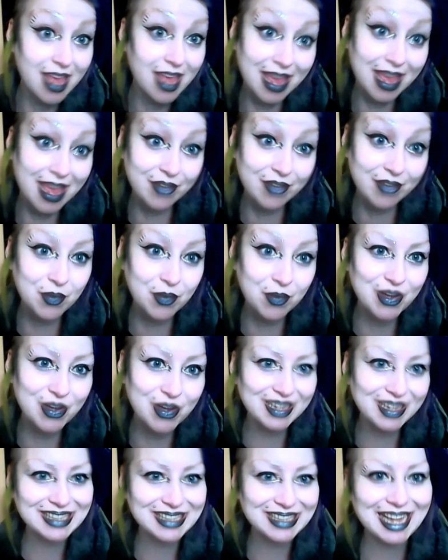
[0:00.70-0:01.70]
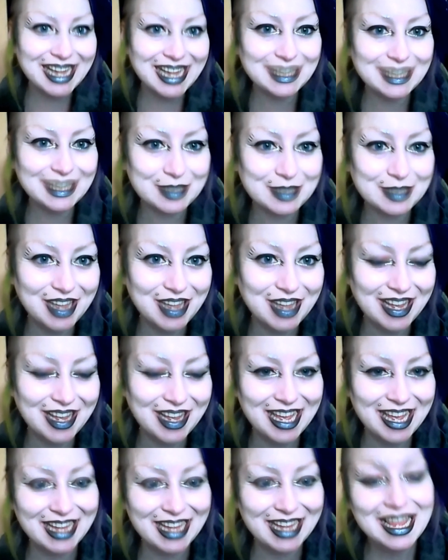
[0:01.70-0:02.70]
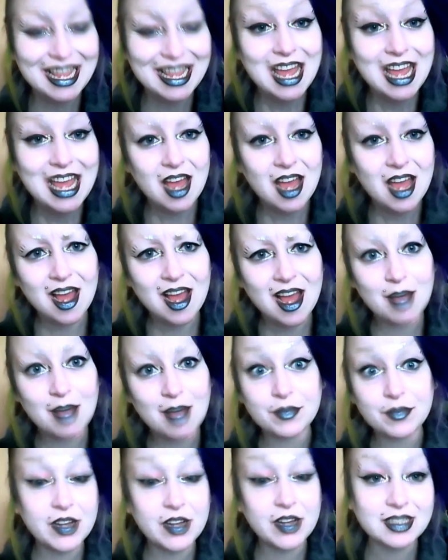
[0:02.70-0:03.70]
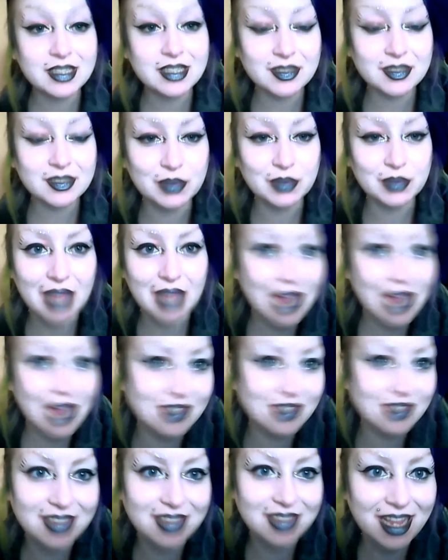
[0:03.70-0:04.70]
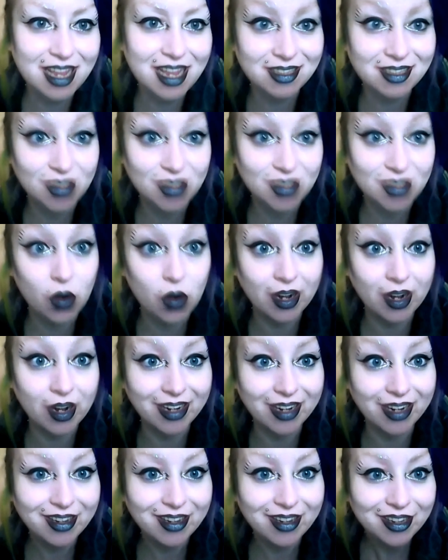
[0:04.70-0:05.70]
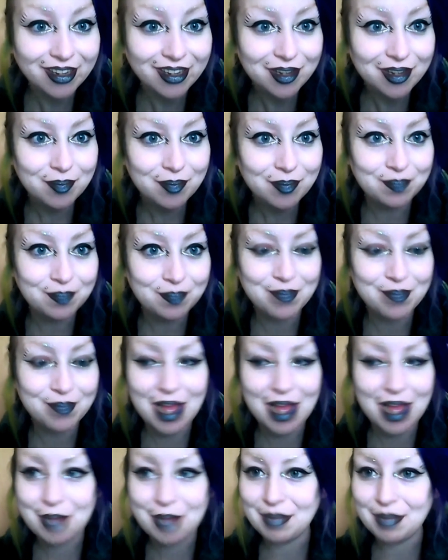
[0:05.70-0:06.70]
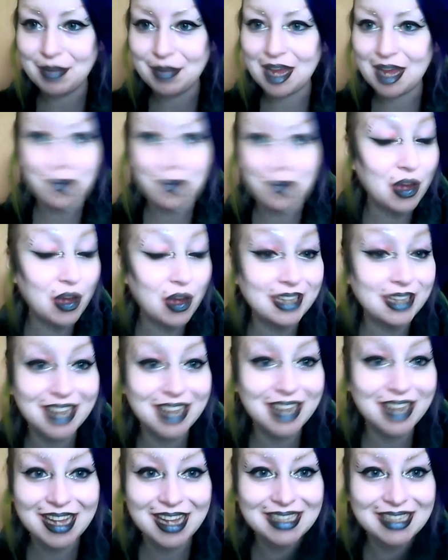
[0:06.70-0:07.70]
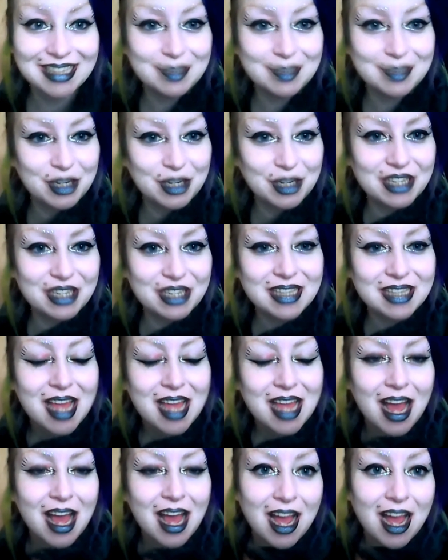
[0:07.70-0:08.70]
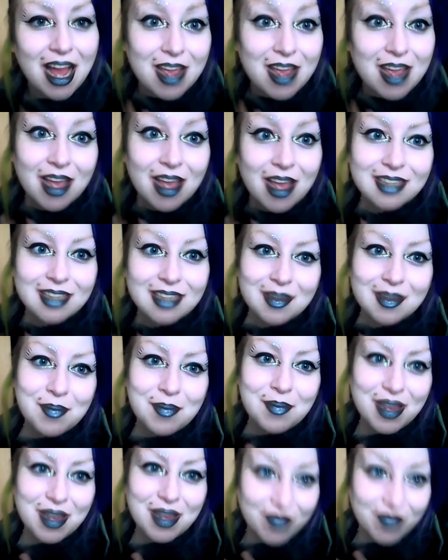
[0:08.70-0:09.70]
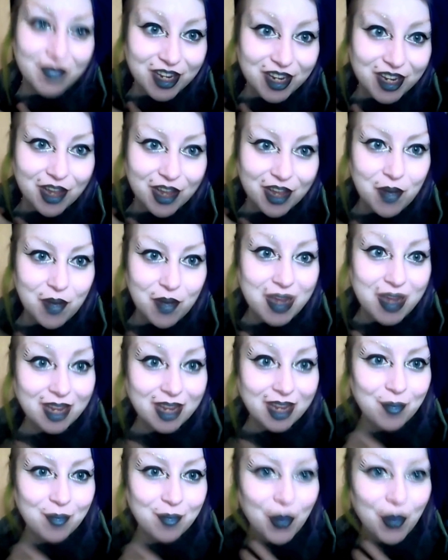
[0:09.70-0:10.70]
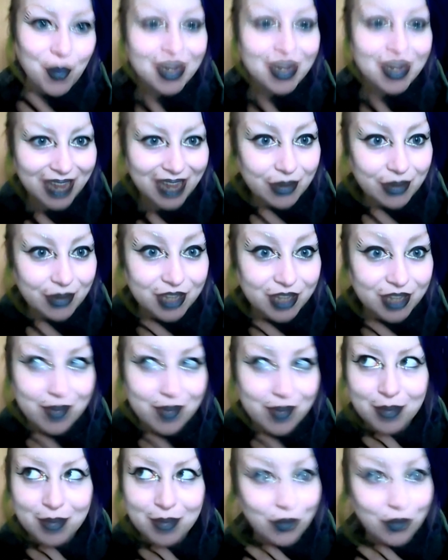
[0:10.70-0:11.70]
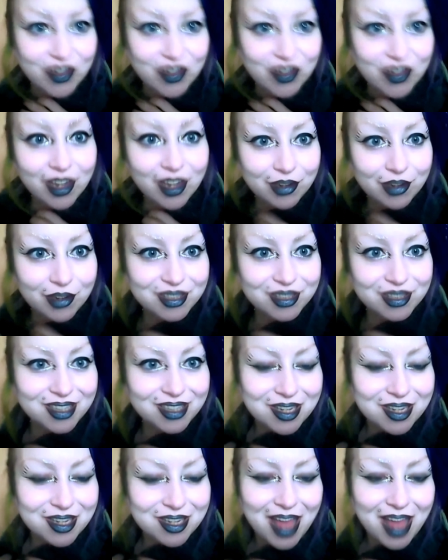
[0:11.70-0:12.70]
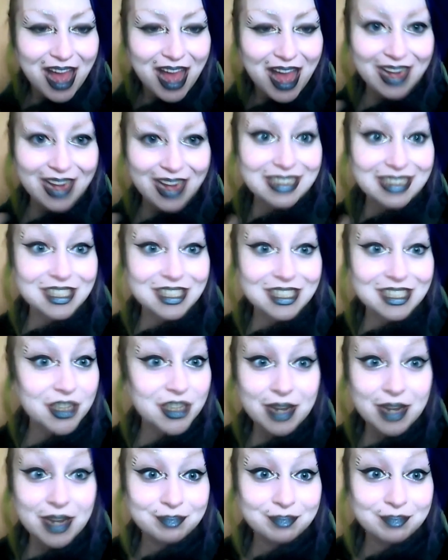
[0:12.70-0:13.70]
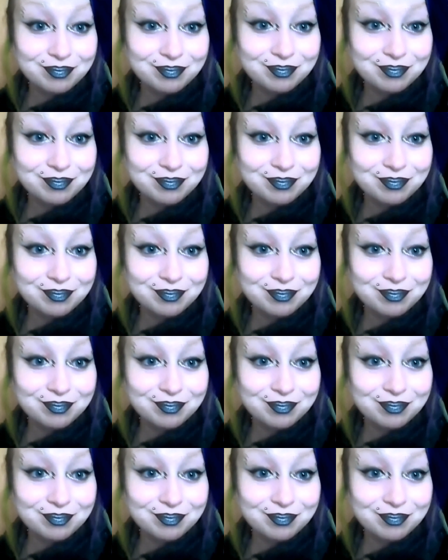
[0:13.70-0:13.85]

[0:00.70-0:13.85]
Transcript: Hey everyone, it's Aspazar here. First of all, I have to say sorry and apologise because I had made a video making a point that I was going to make more videos and I didn't do it.